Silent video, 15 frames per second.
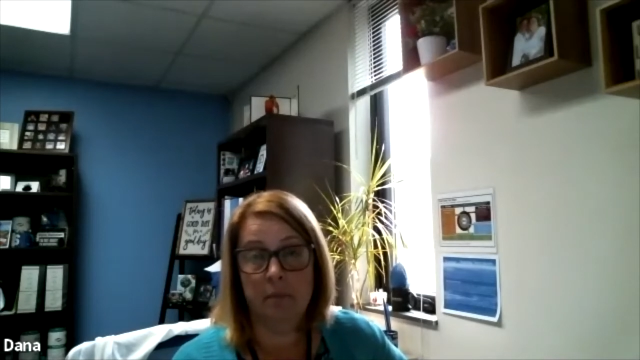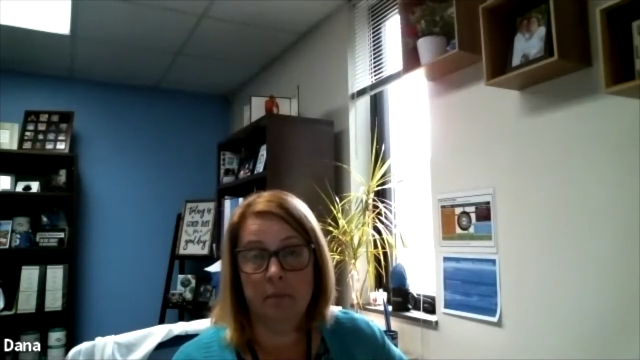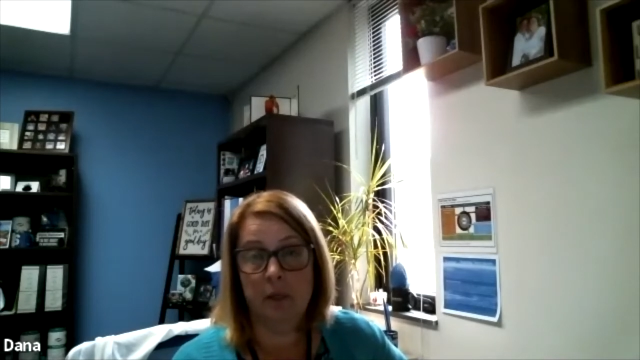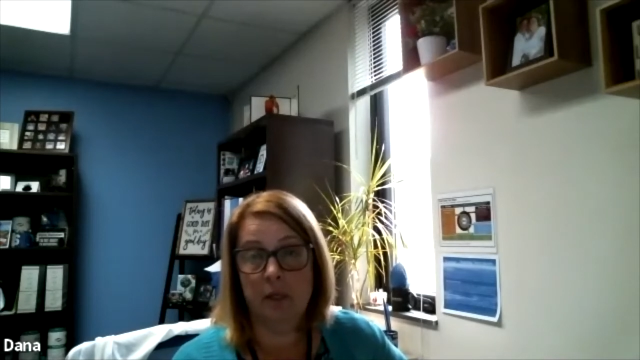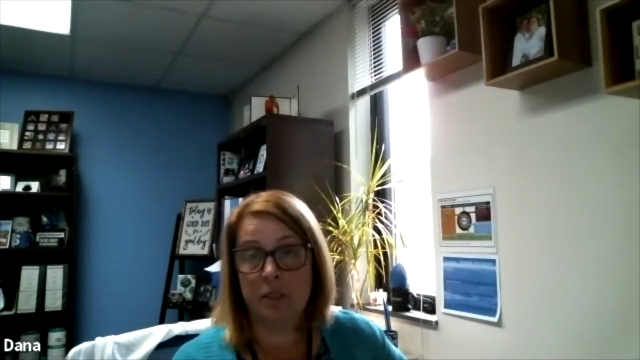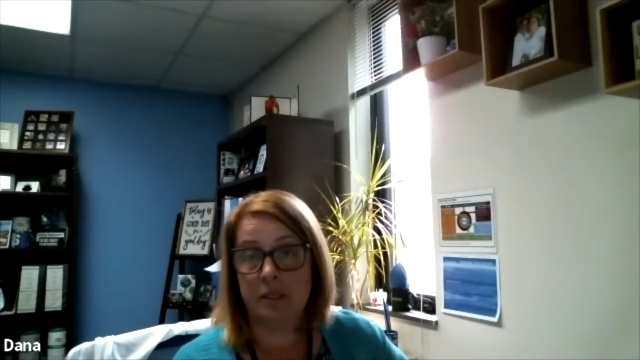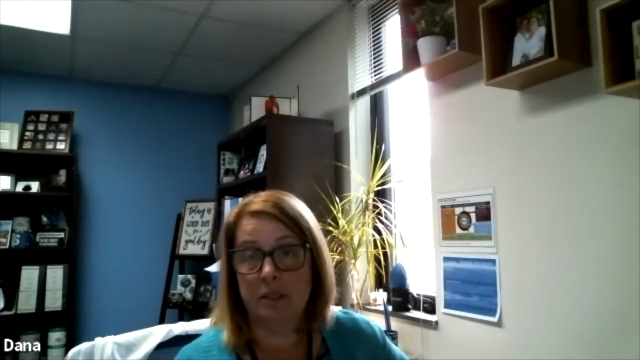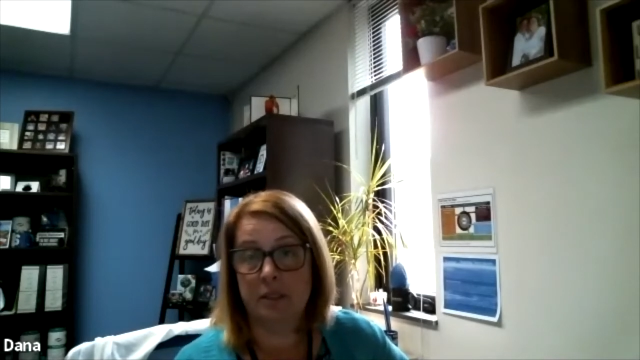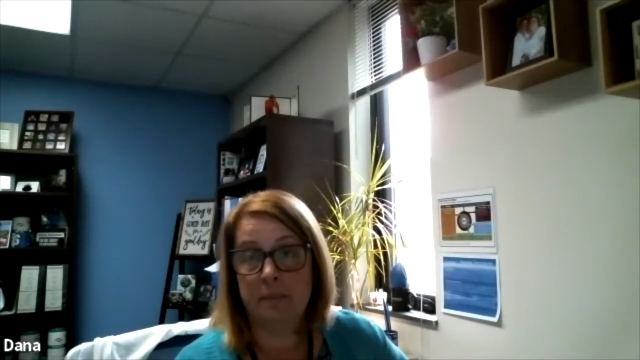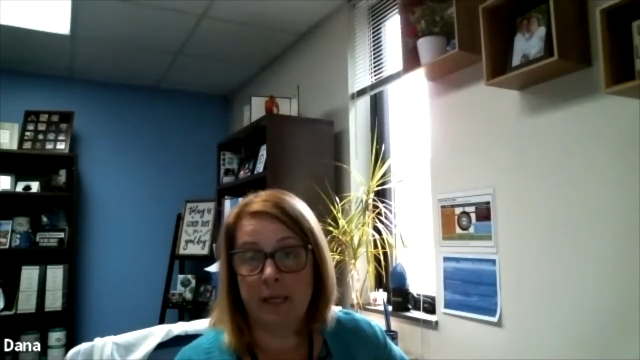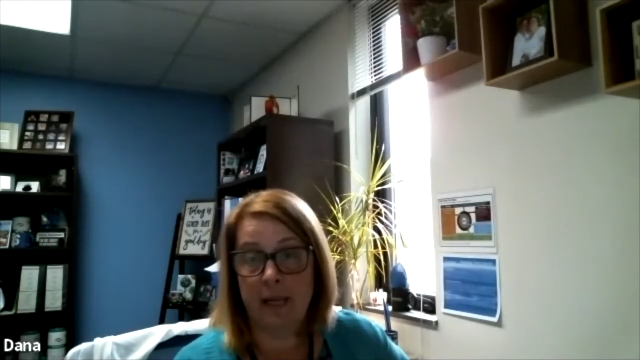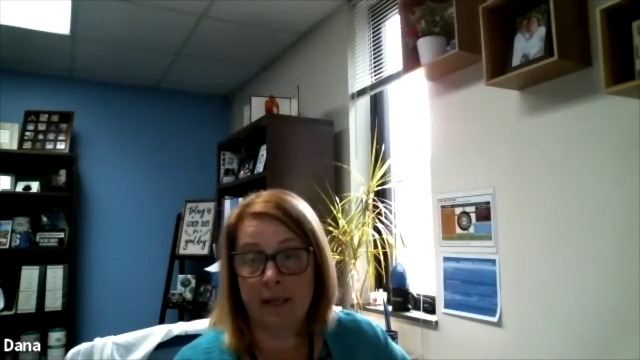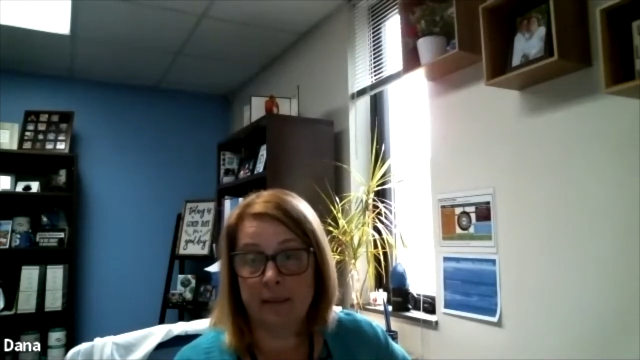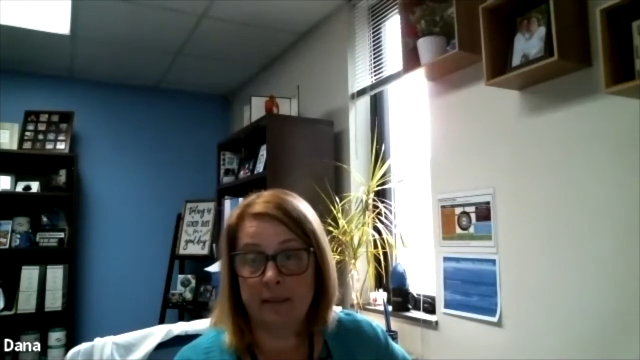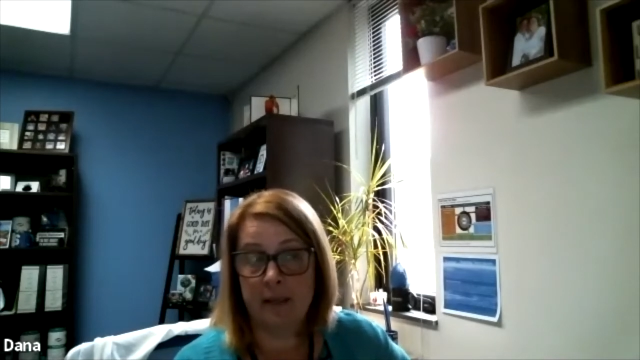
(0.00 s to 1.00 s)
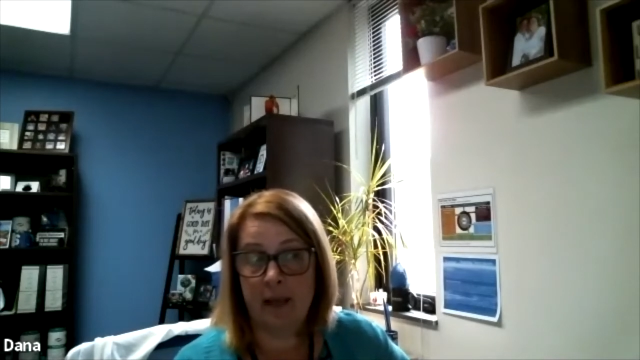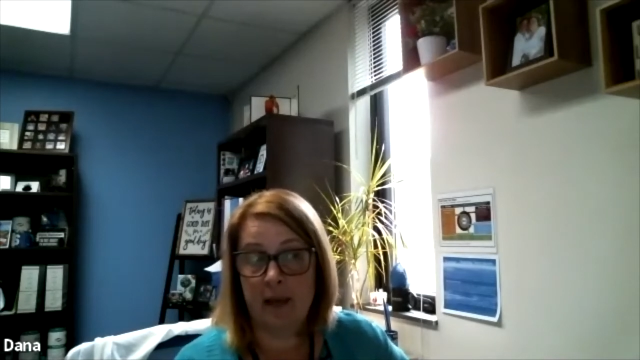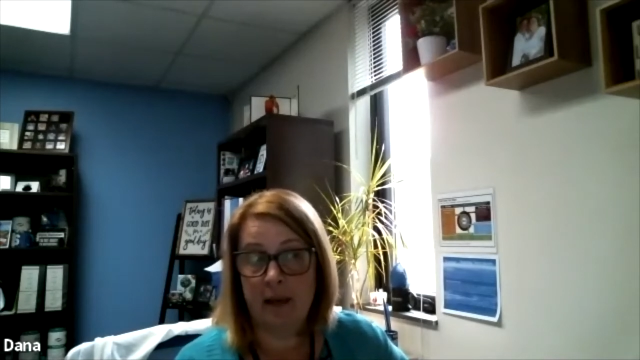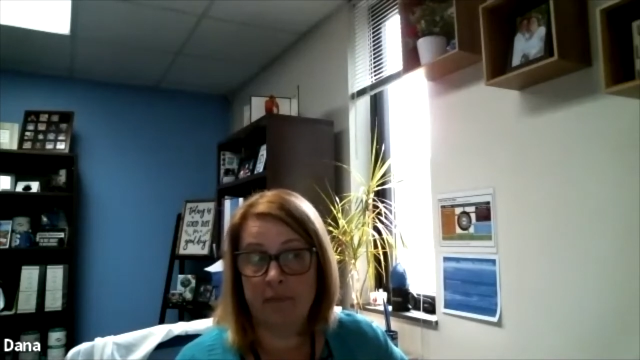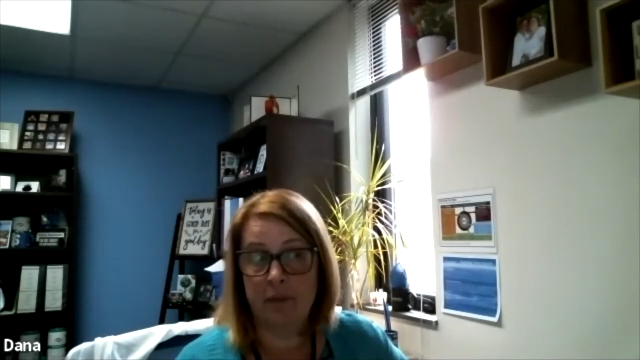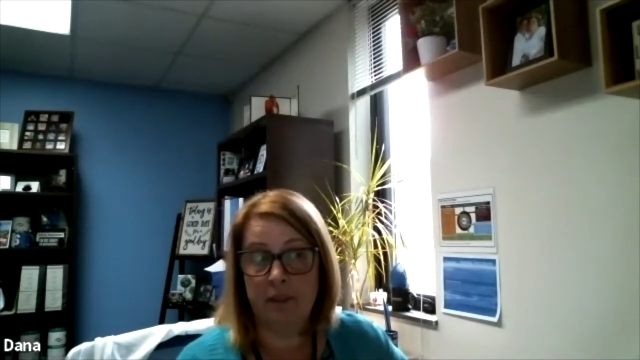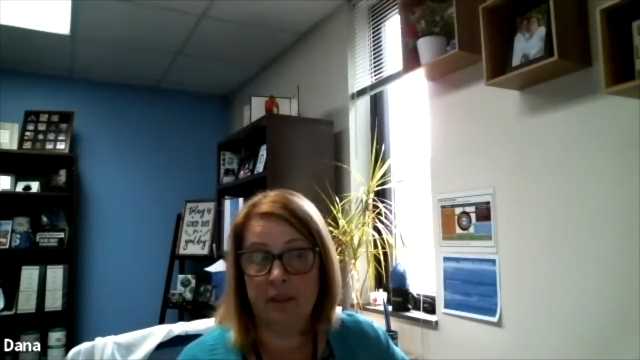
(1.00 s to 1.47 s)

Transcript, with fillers: Project Impact have an